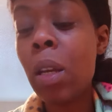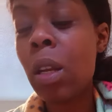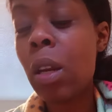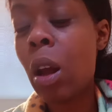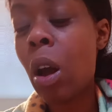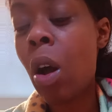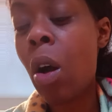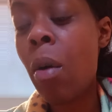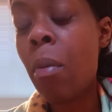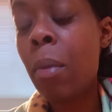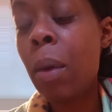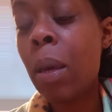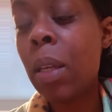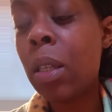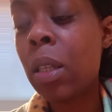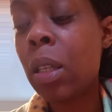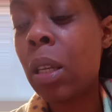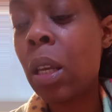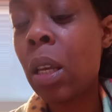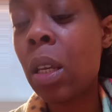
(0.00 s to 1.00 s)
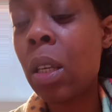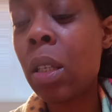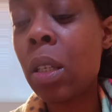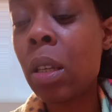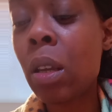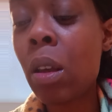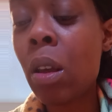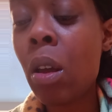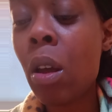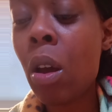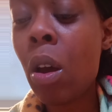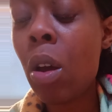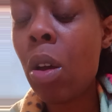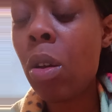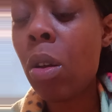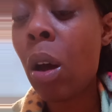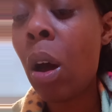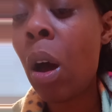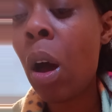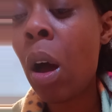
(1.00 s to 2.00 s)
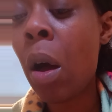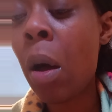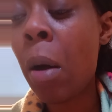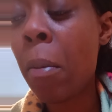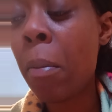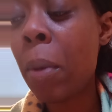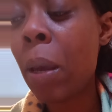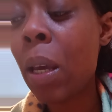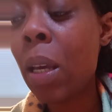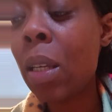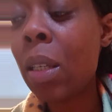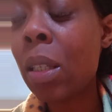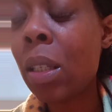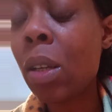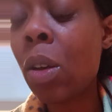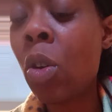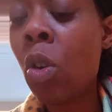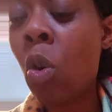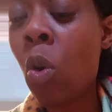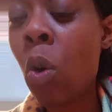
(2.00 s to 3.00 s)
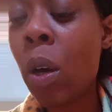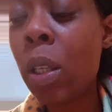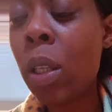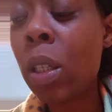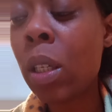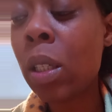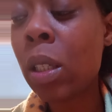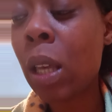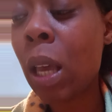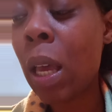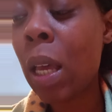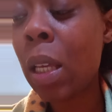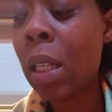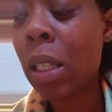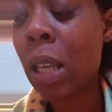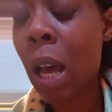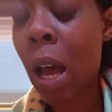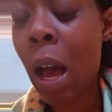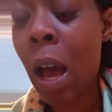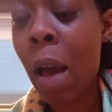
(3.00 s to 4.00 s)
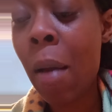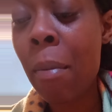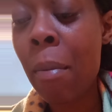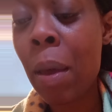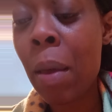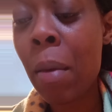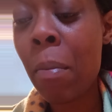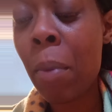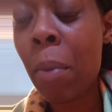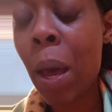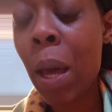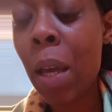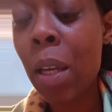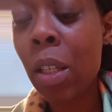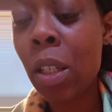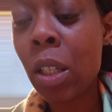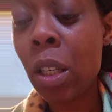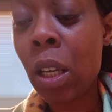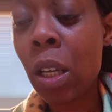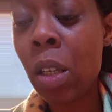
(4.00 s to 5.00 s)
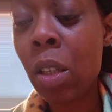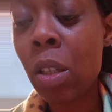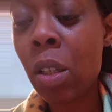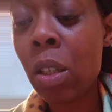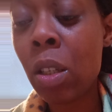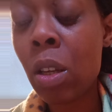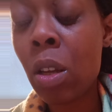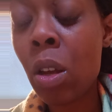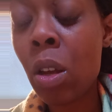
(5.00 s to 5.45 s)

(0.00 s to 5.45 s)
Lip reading: it all make sense. It's going to take time and patience